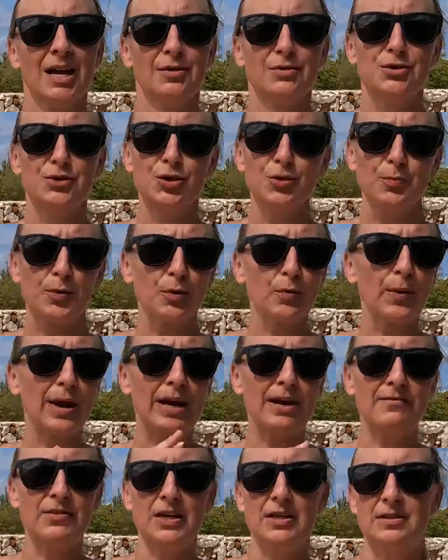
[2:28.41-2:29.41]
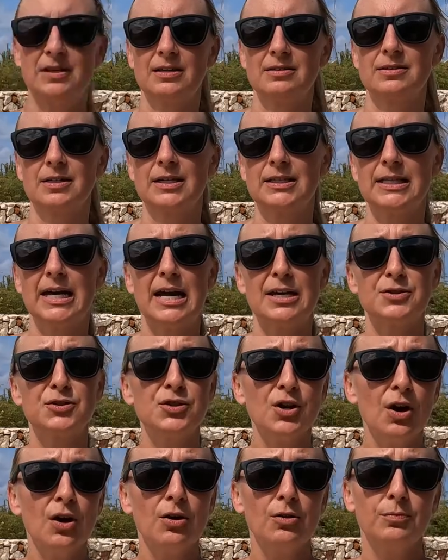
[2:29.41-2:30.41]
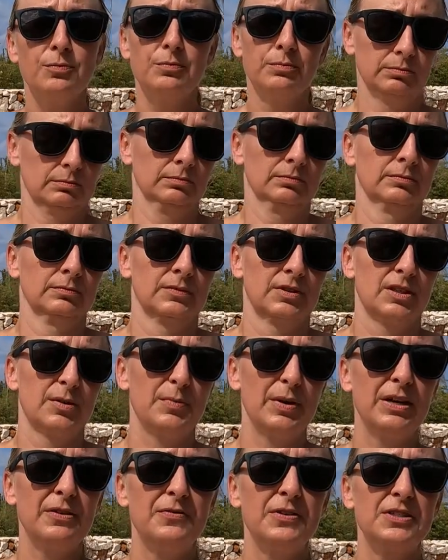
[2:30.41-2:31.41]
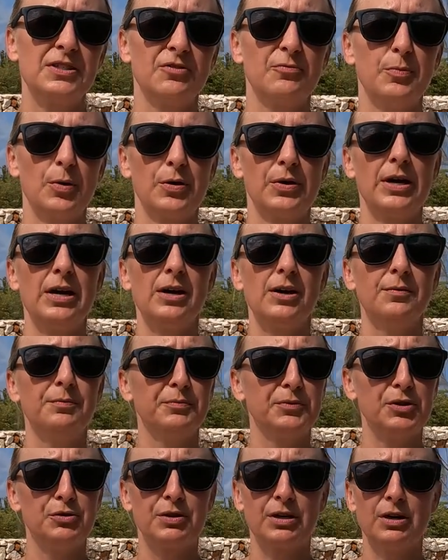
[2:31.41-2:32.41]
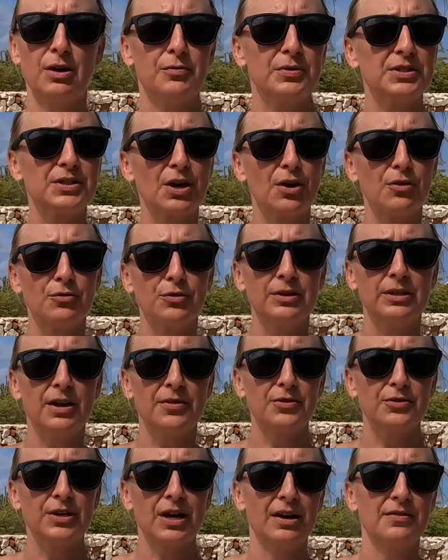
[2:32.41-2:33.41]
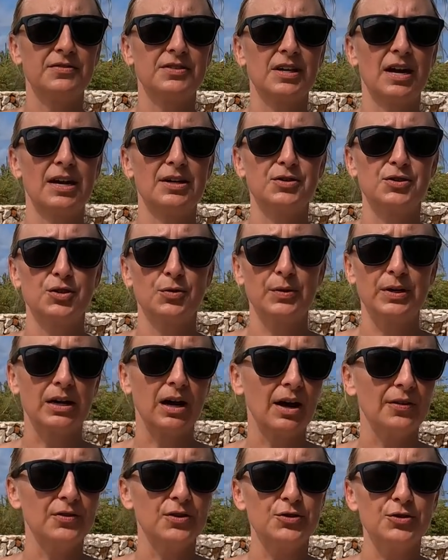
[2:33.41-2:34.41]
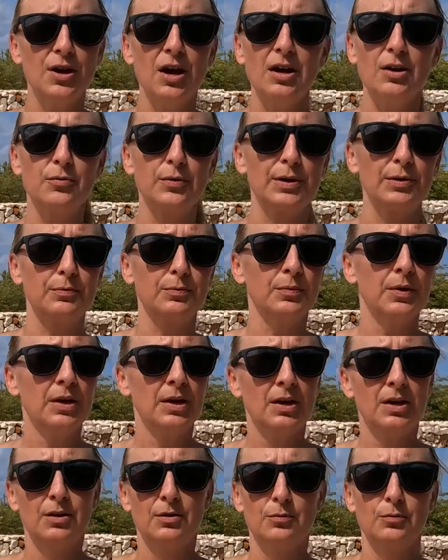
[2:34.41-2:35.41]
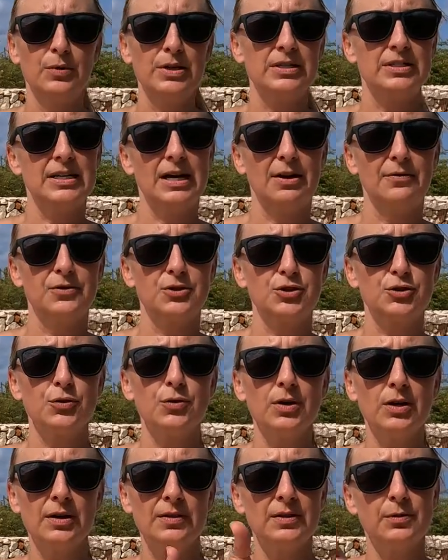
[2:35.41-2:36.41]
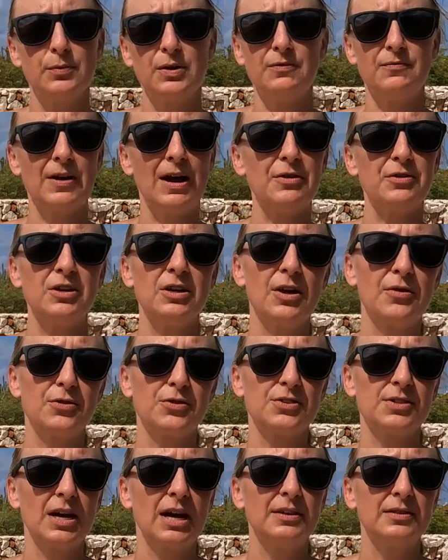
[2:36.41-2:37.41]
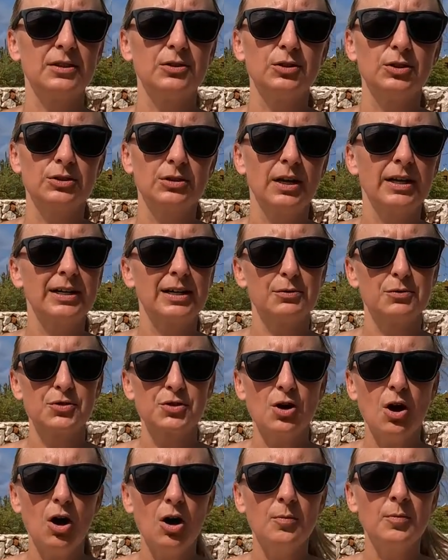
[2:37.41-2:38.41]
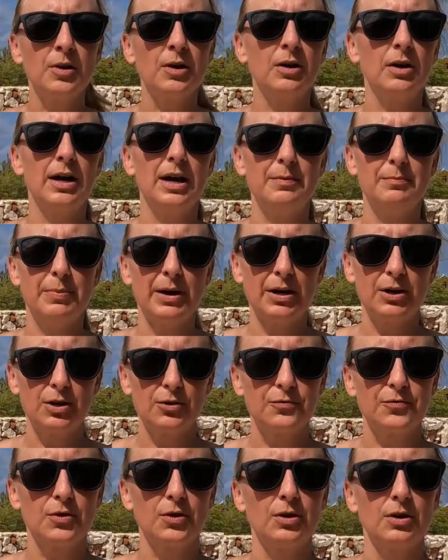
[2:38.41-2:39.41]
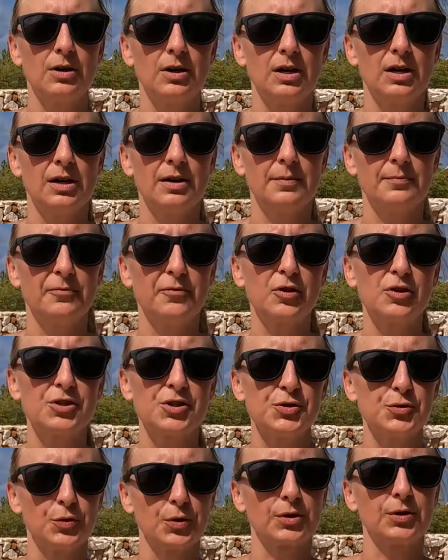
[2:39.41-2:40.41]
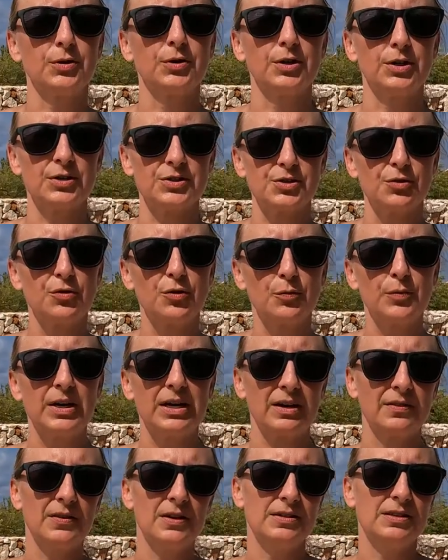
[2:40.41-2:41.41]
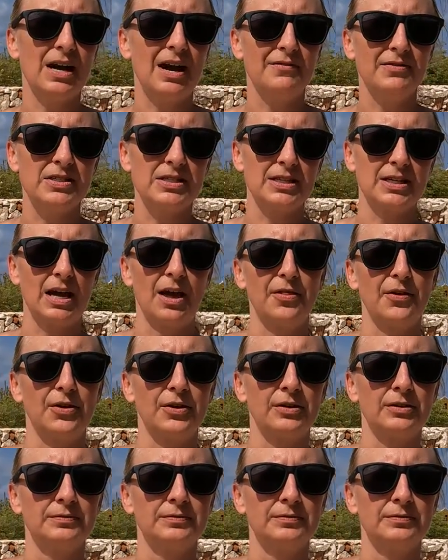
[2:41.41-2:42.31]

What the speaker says: Super wavy, things like that. So the benefits of Bonaire, you can always go to another dive site. So we got in the truck, we went down the shore, and then we found another site that looked like it was calmer and better for a snorkeler, so that we could then dive it together.